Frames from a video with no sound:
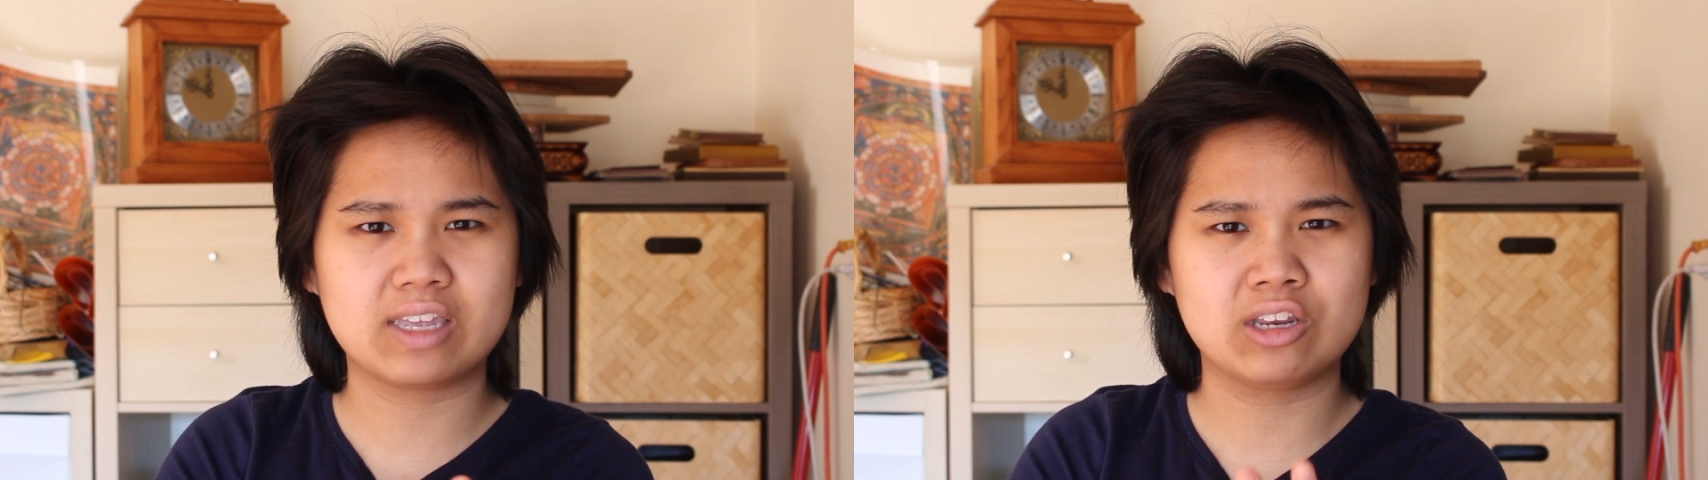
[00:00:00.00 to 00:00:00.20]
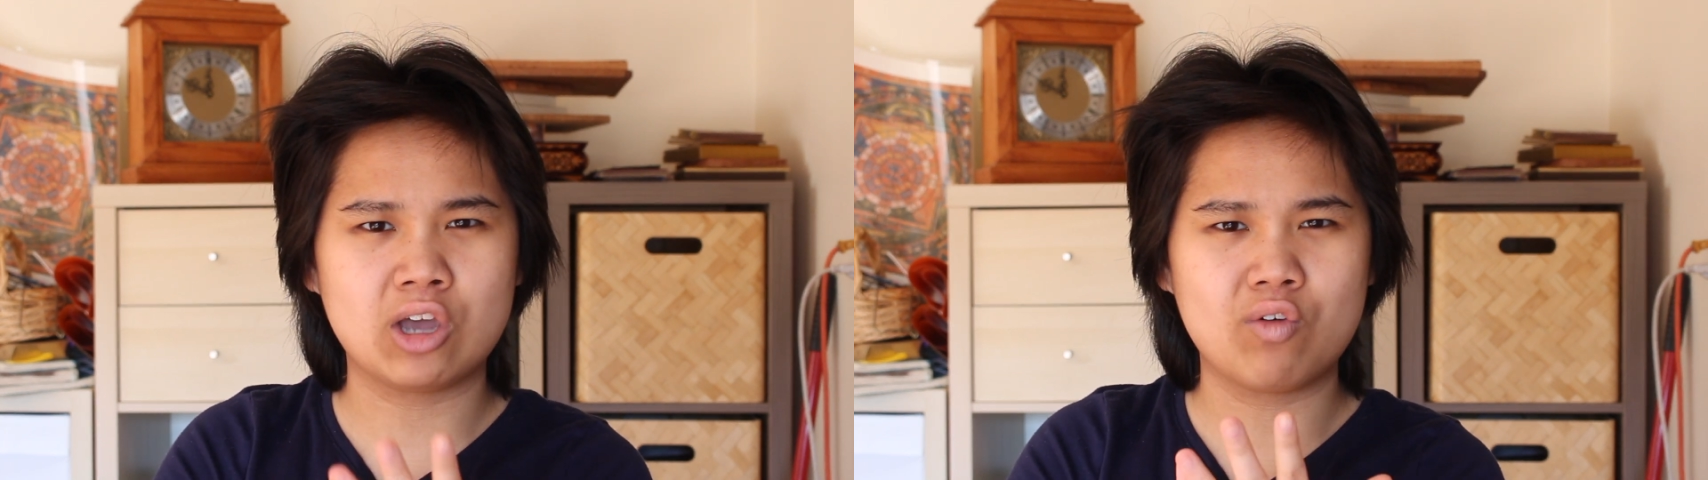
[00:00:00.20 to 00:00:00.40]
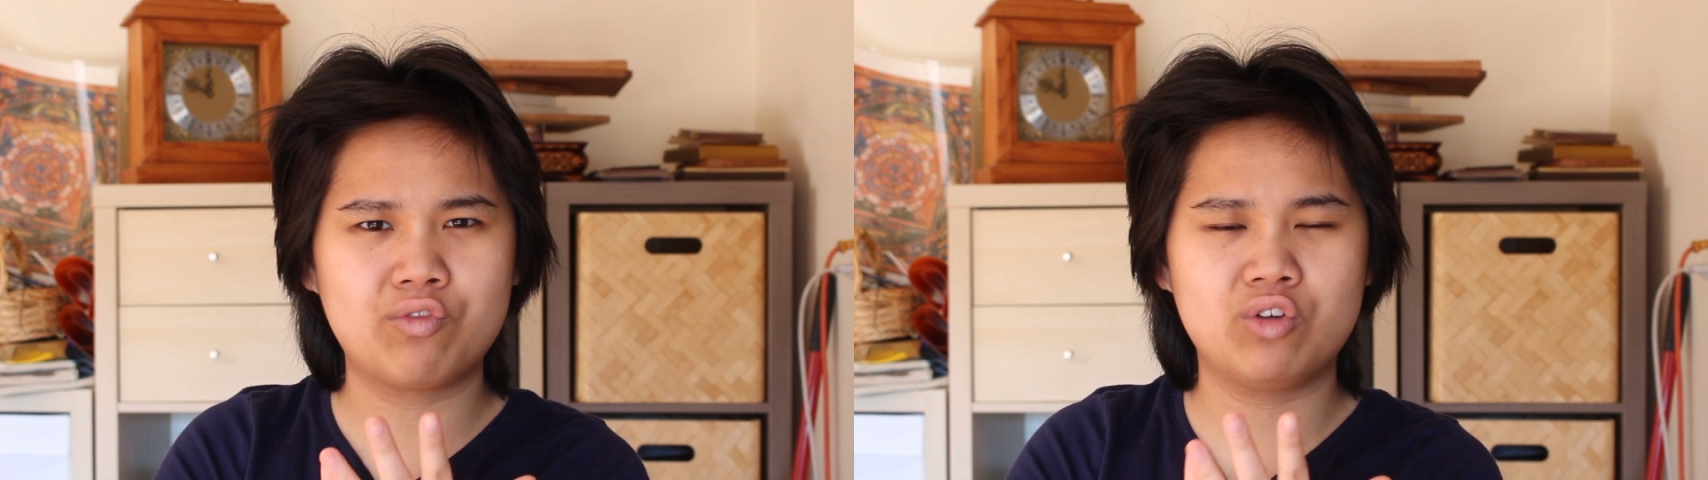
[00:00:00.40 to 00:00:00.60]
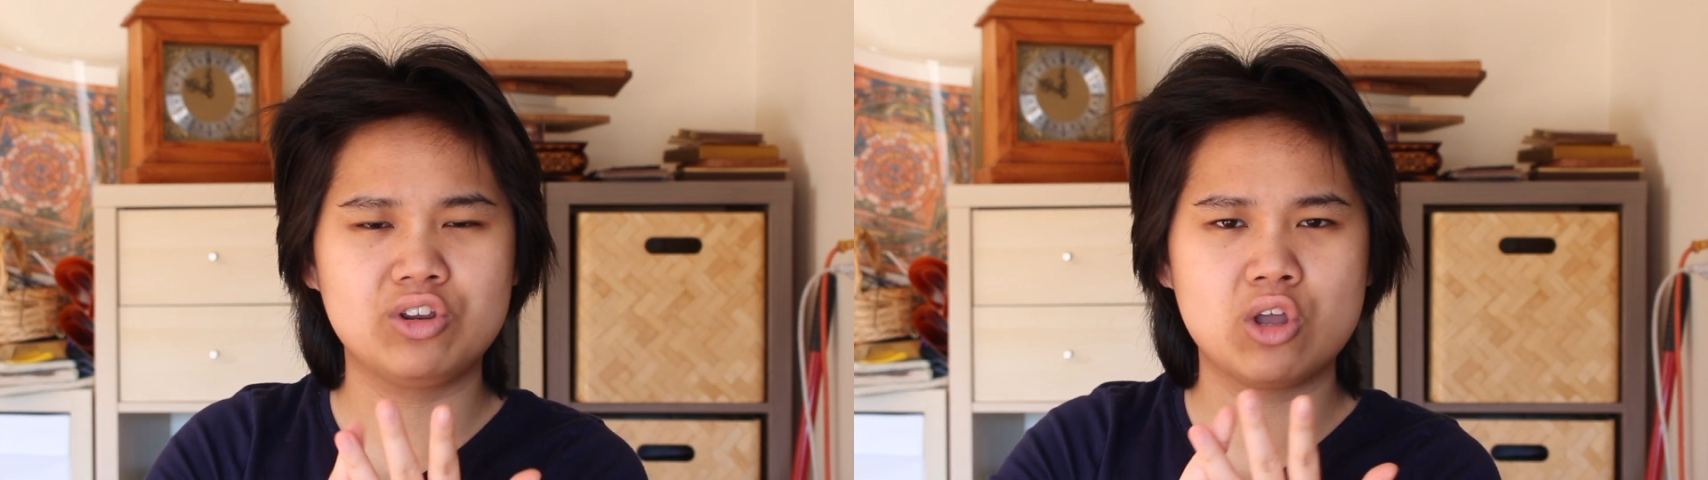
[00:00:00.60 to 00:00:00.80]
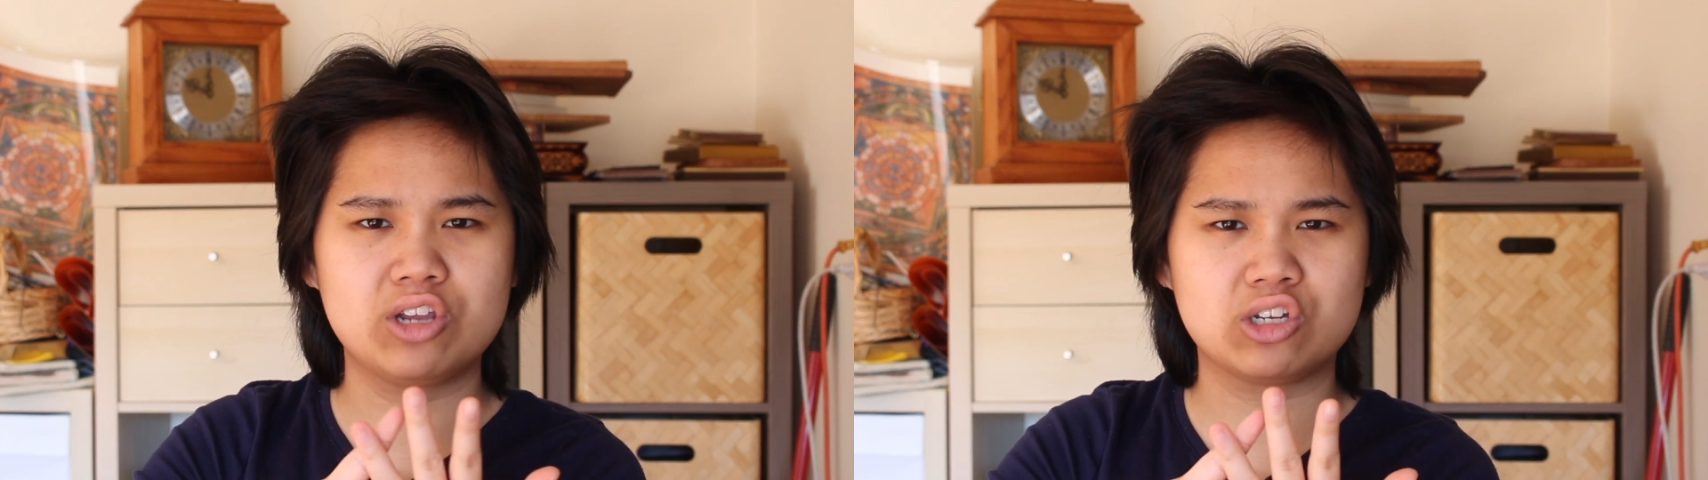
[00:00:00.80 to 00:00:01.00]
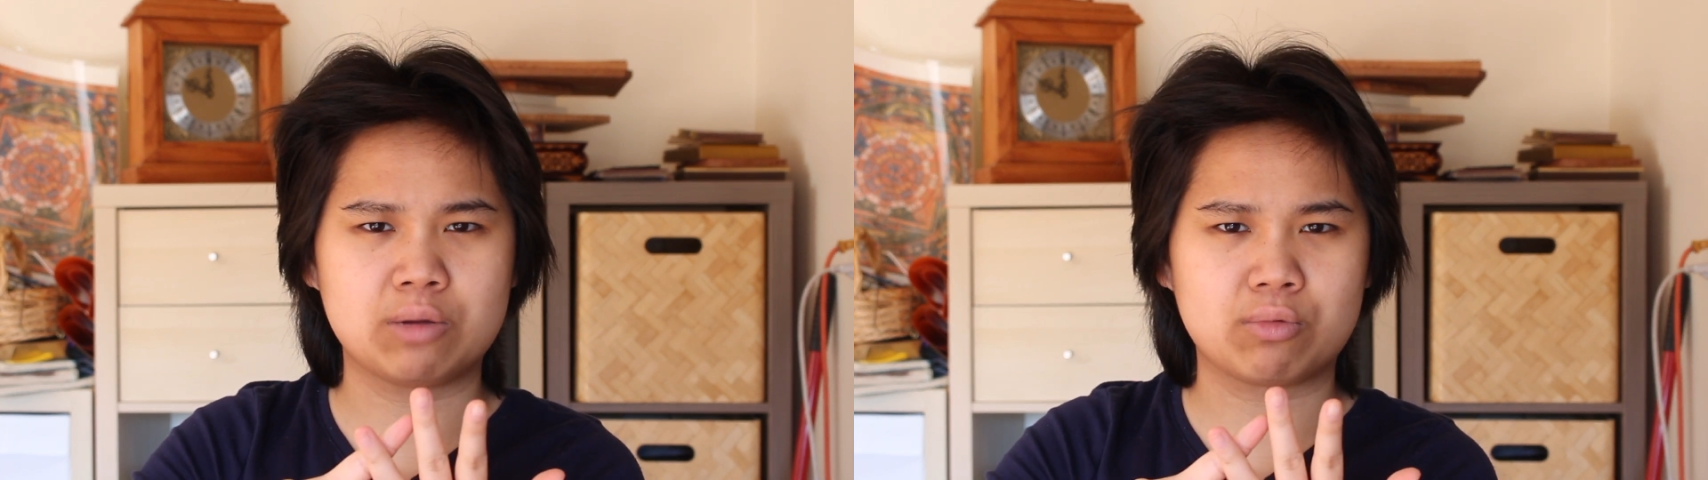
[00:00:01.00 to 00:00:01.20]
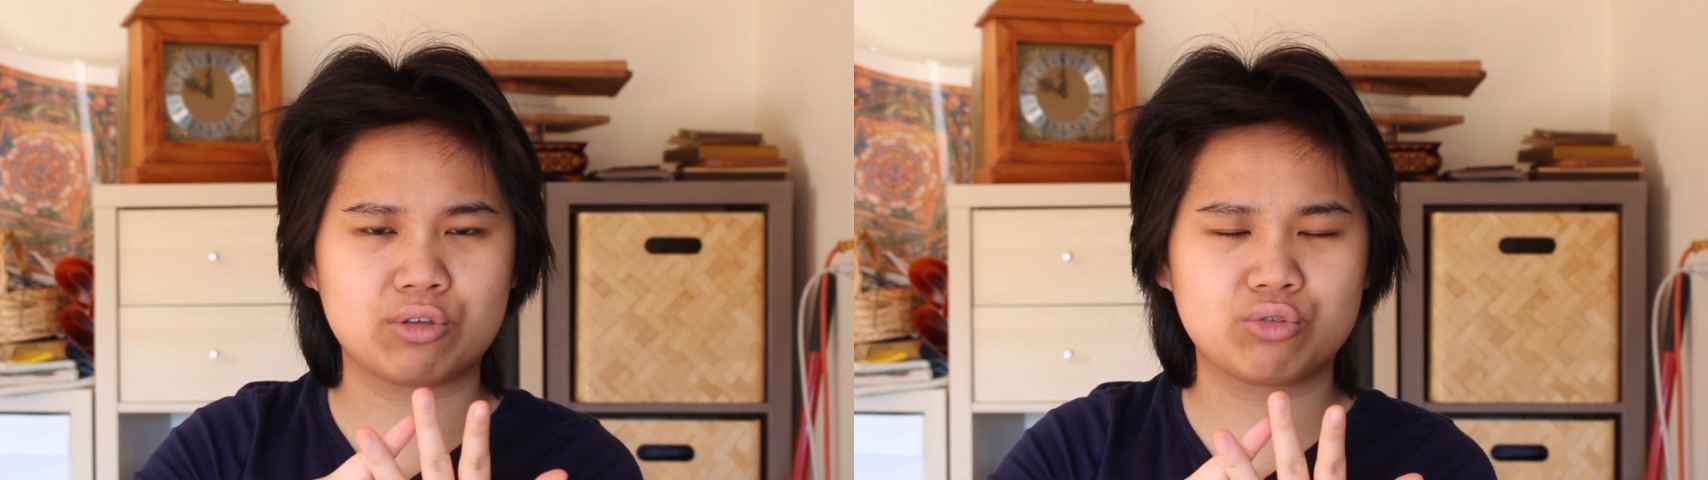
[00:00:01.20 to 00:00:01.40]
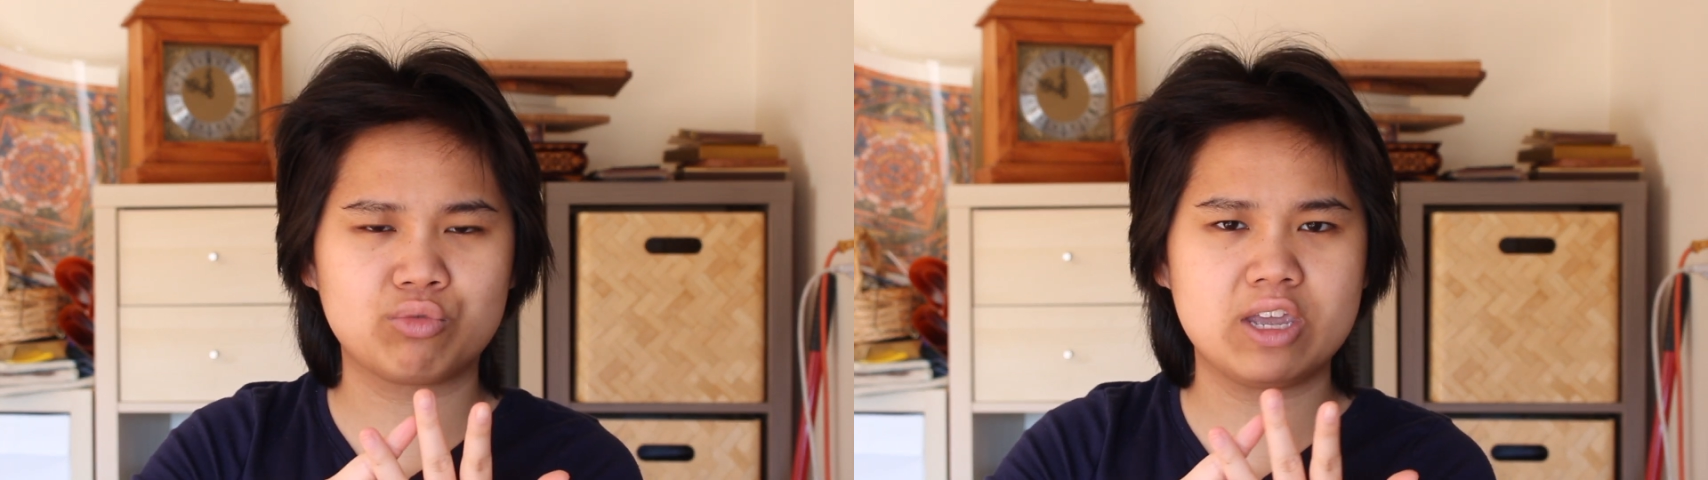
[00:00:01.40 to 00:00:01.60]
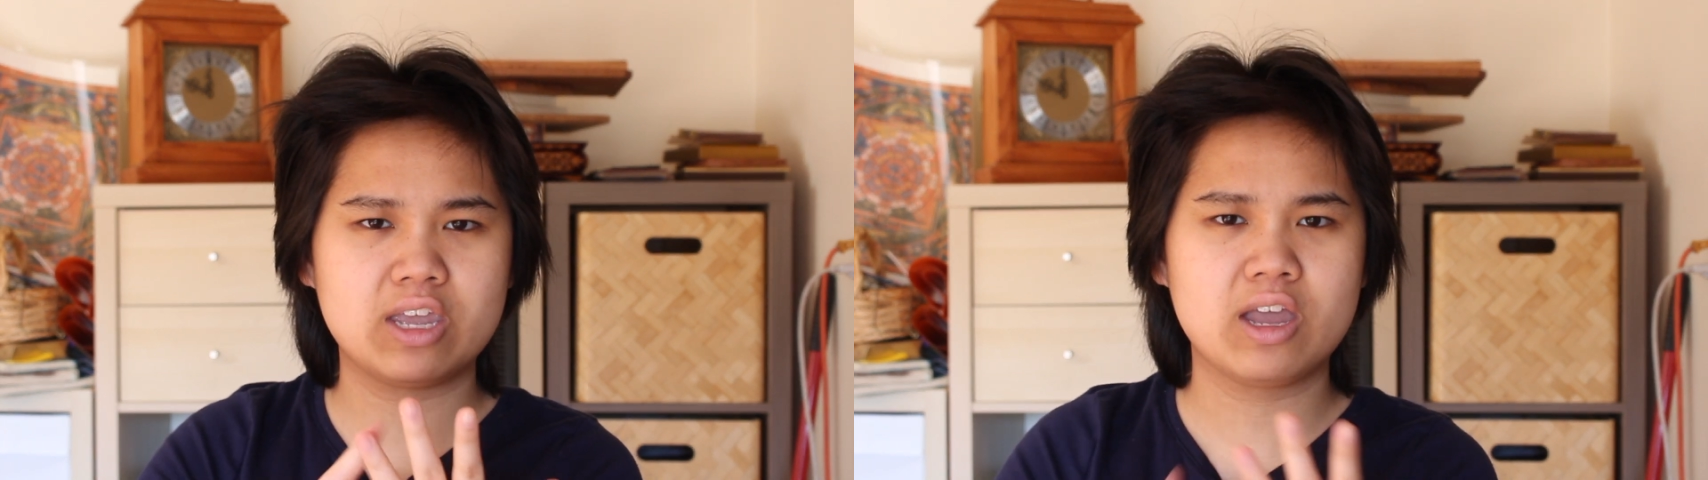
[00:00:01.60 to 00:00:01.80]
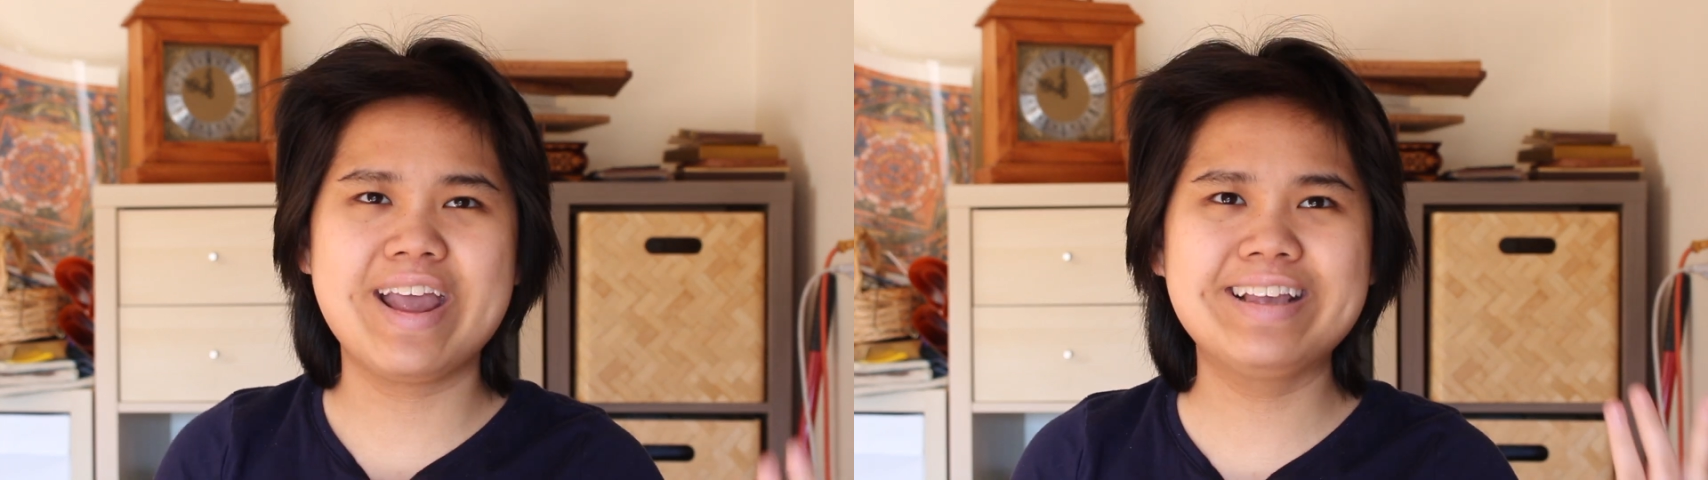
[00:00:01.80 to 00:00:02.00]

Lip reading: footnoted to number 3,